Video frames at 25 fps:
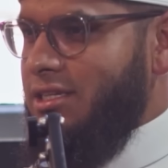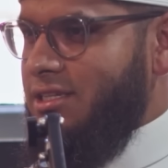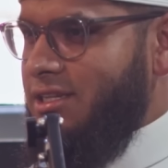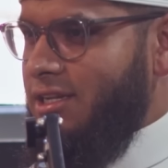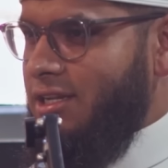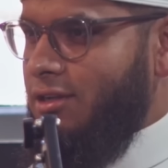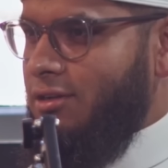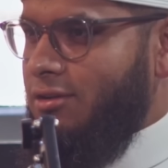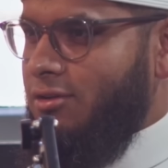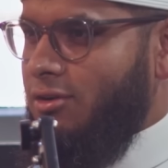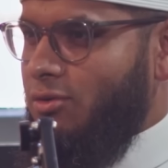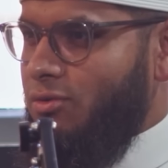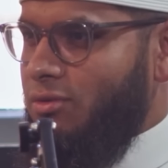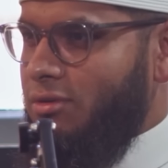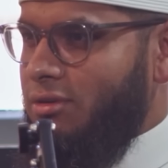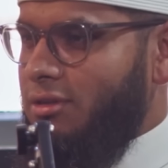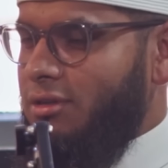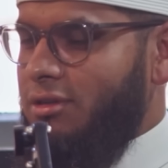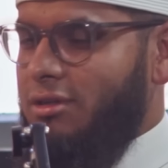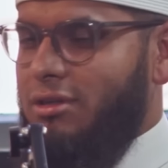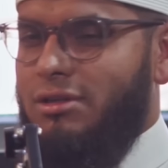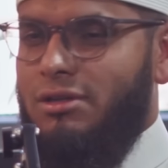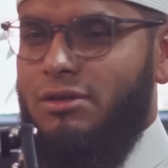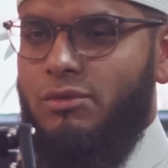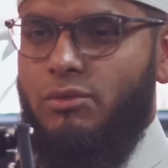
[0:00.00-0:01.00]
the Azhari coat,
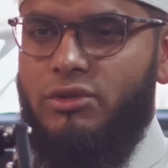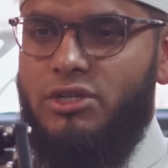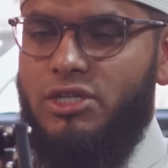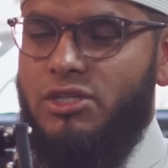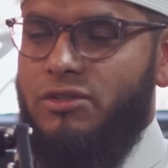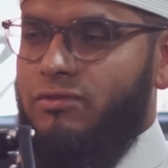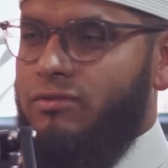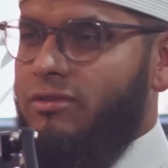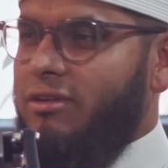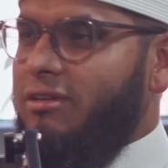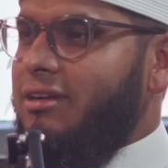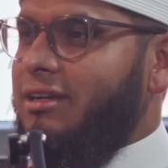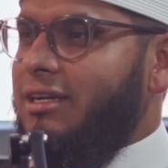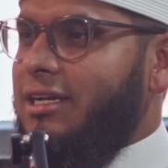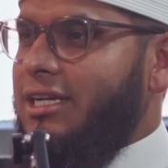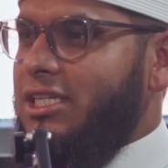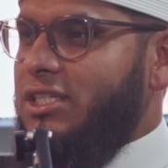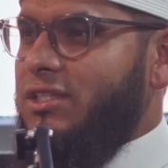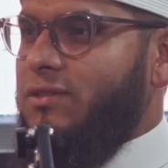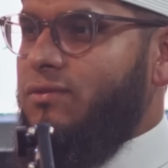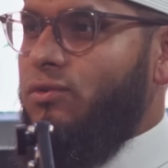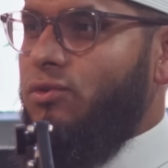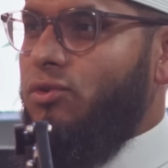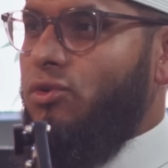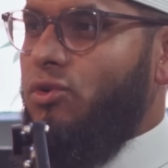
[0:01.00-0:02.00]
which is very
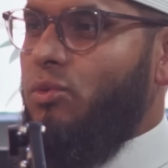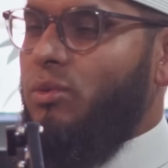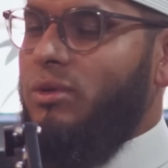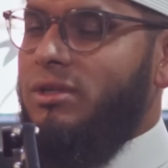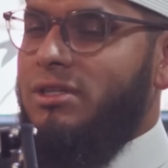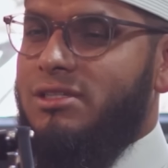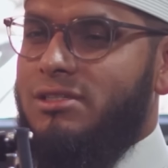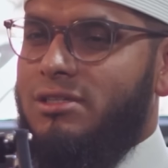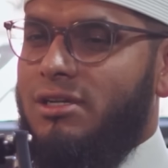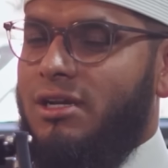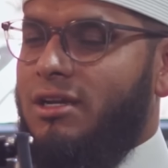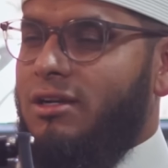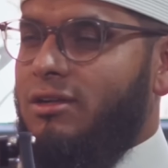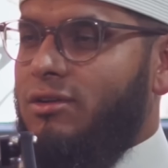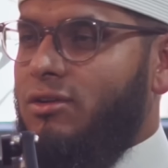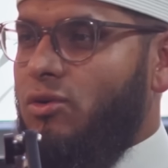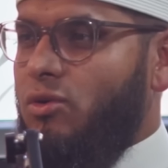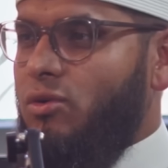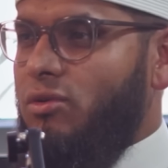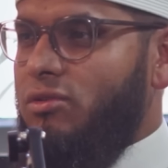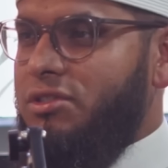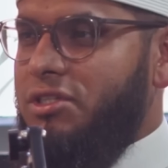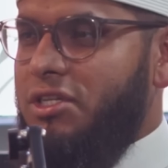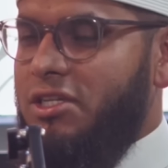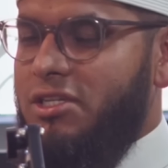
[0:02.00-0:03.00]
nice for winter and
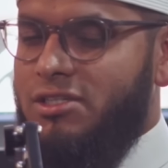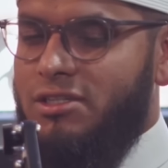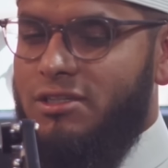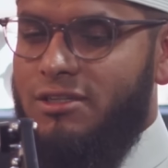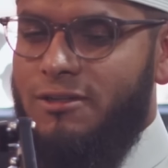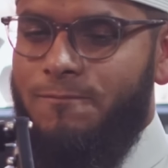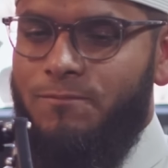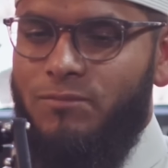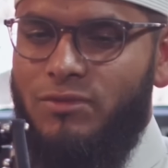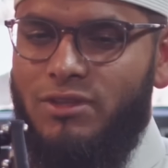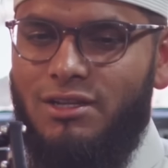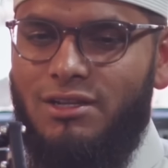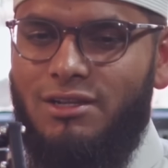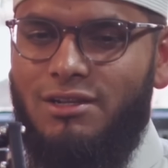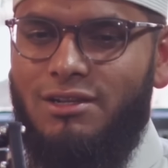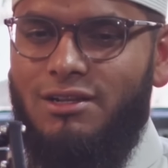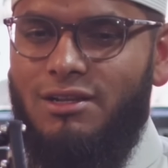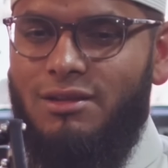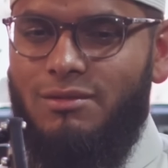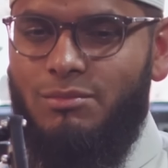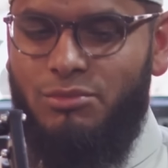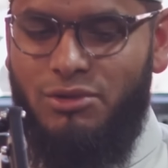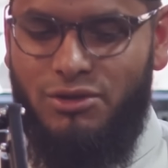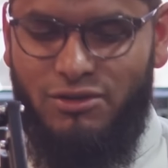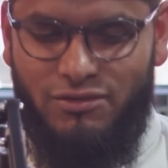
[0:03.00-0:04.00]
cold season. Yeah.
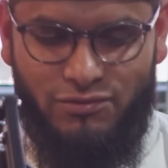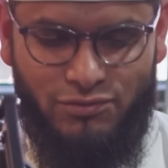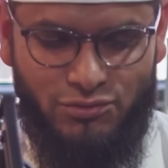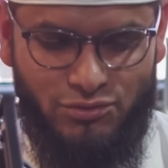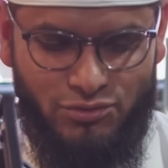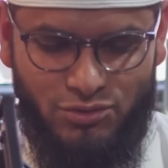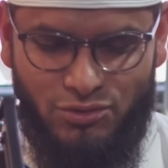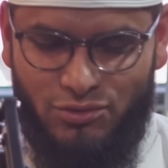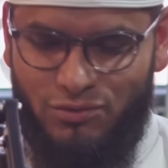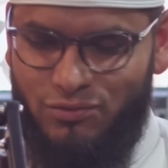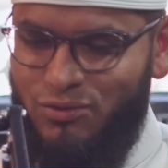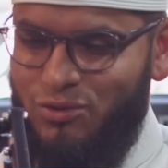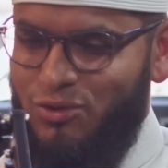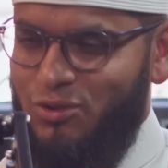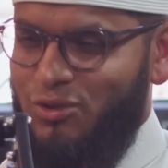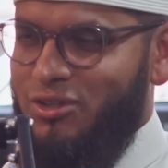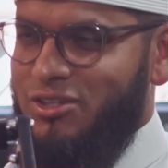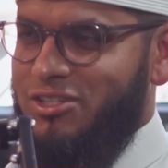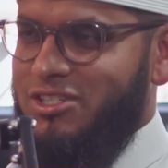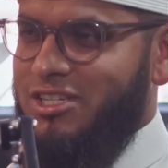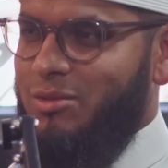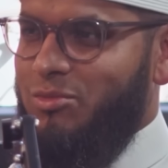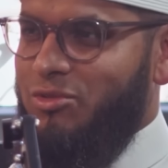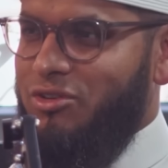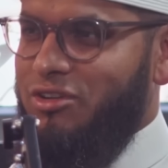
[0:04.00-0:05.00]
But for
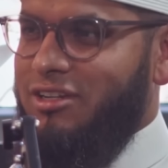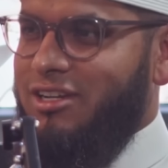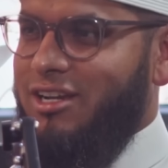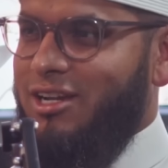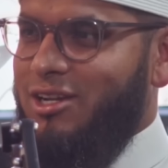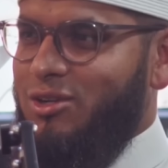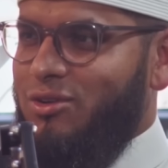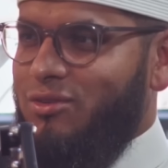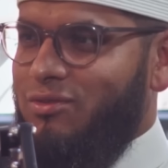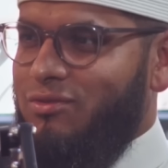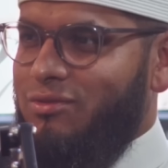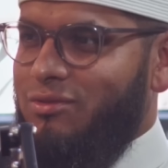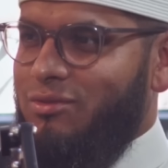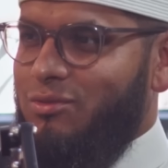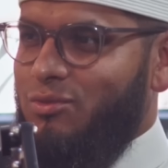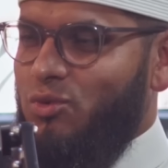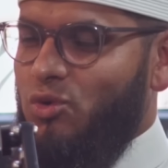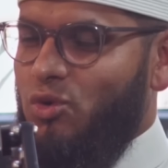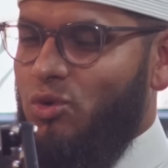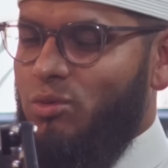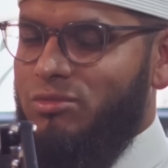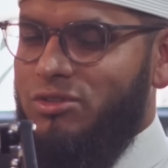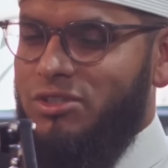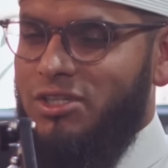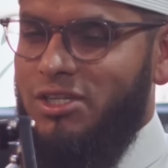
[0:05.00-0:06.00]
the summery kind of
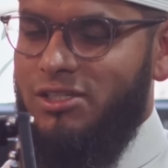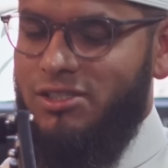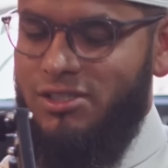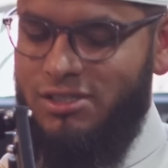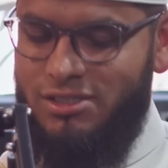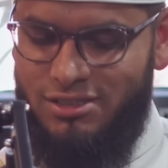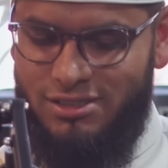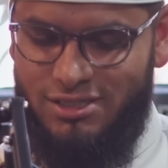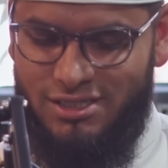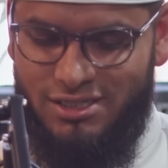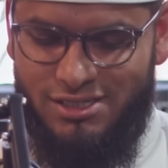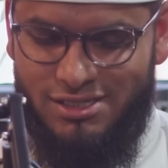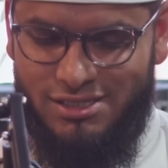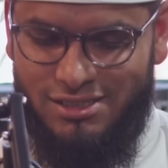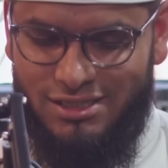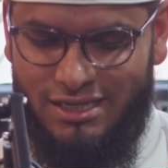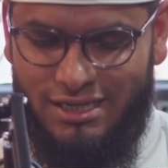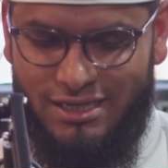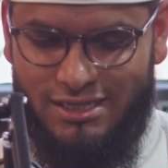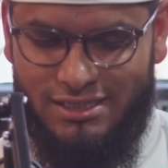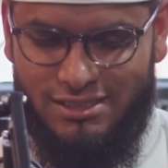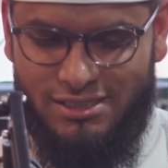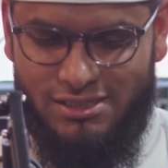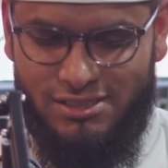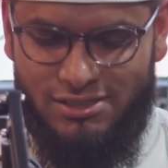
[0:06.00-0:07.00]
warm seasons, this is
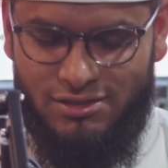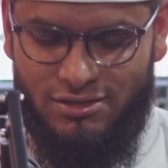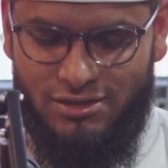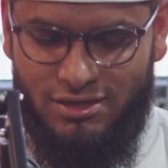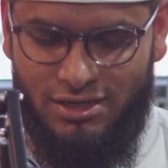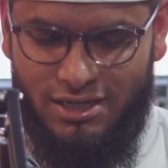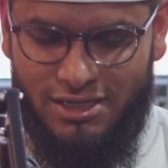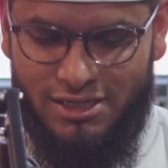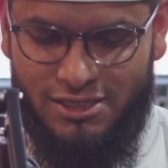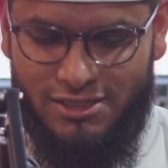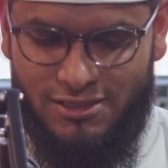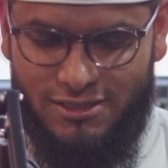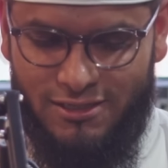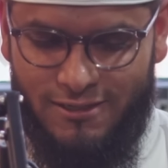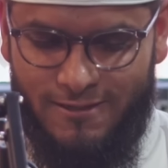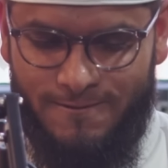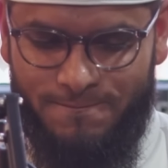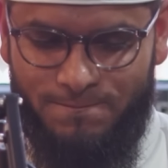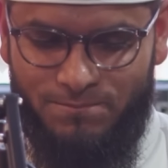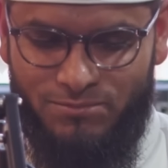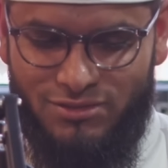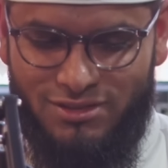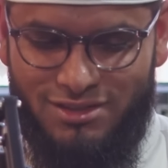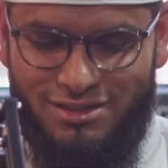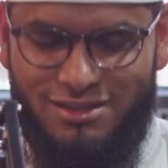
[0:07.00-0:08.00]
nice. This is a nice
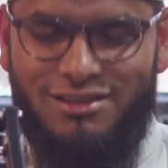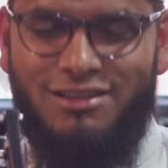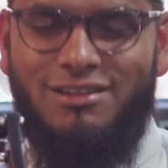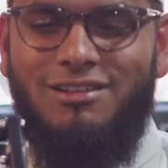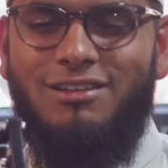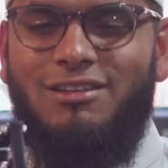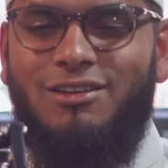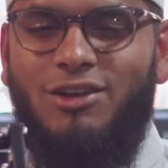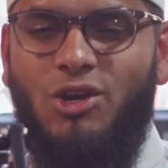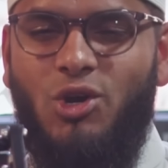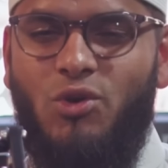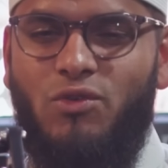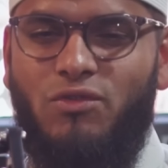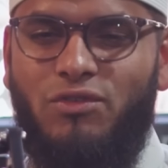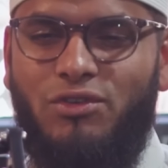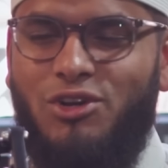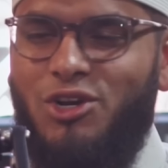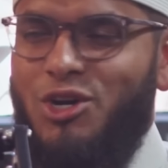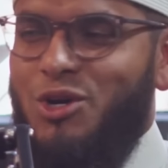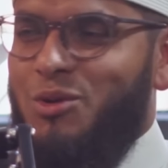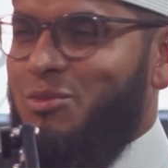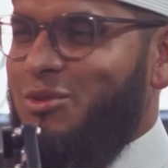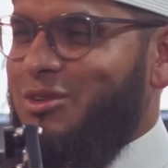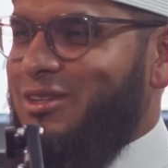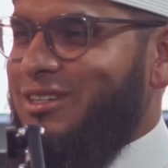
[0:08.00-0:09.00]
over
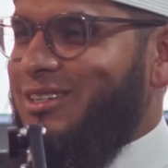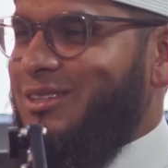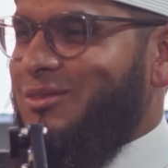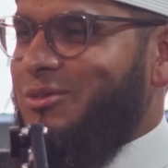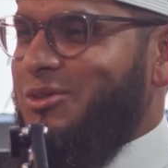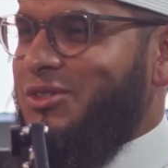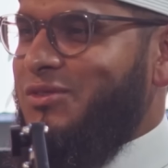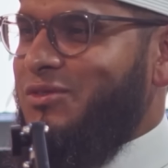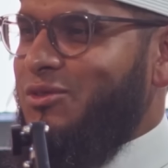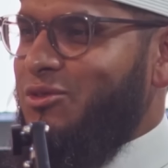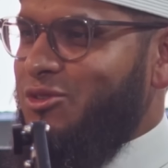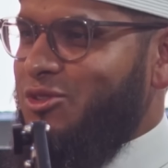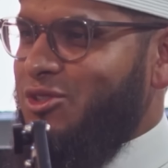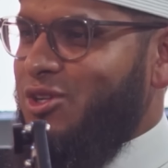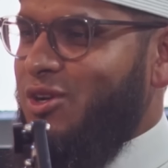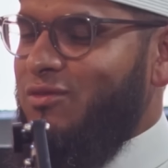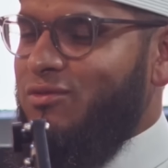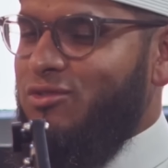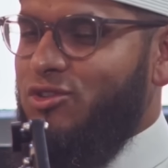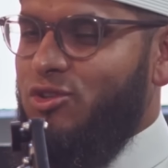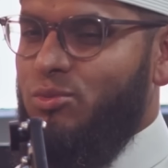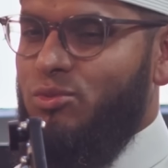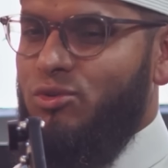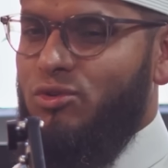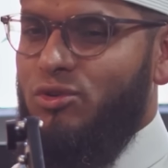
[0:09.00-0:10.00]
garment which feels
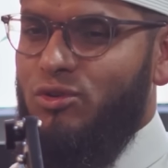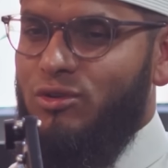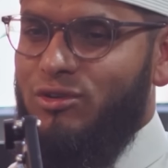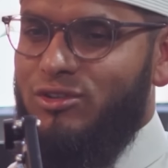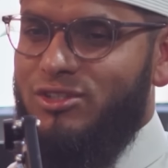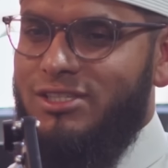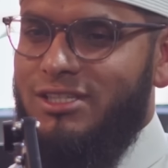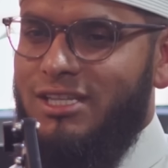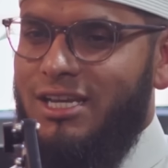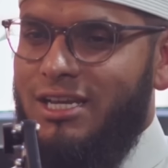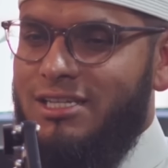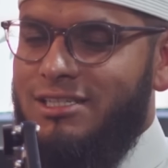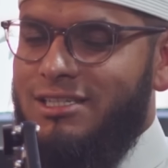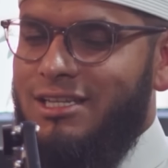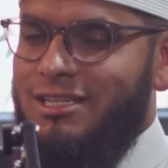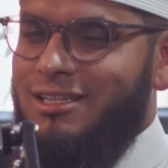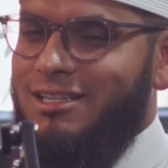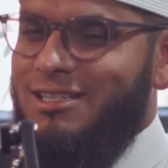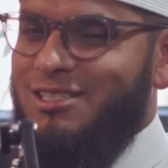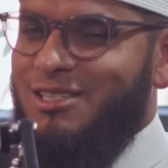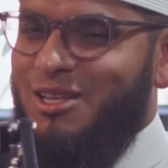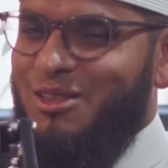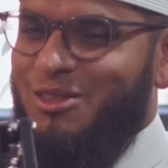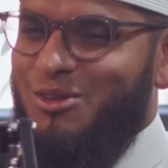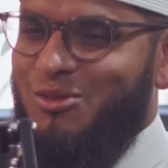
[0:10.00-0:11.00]
comfortable, looks nice, and
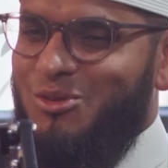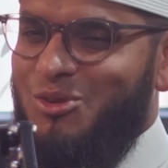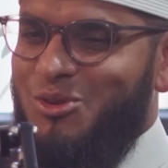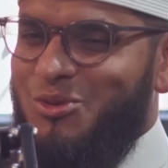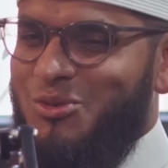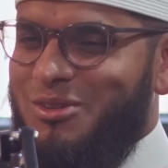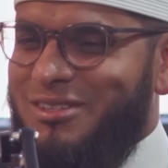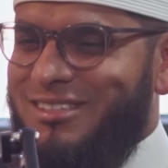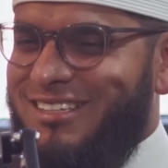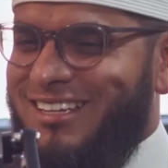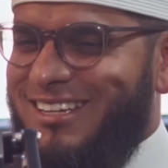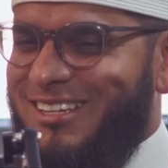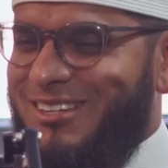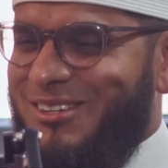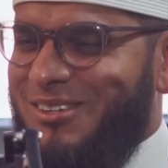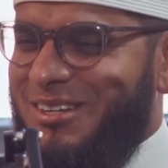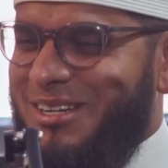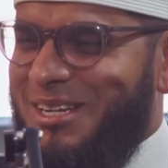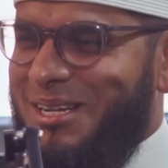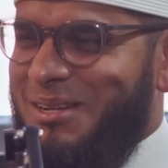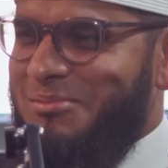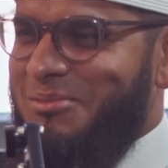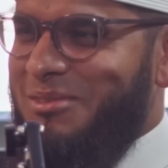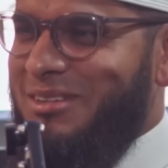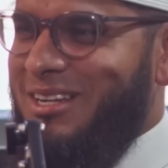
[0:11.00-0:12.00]
there's nothing wrong with that, you know.
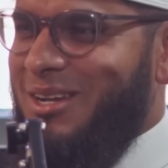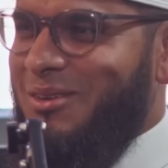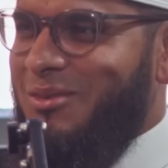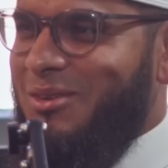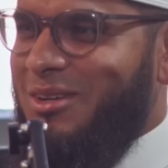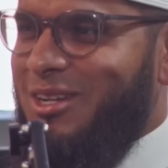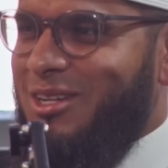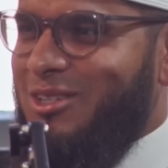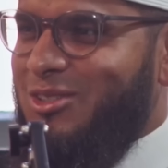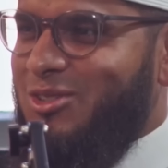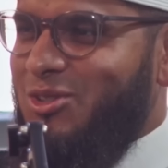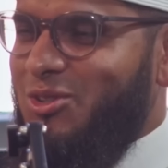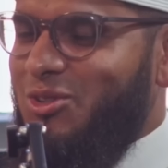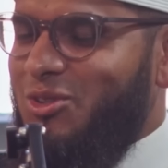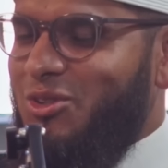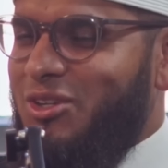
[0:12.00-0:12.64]
Alhamdulillah,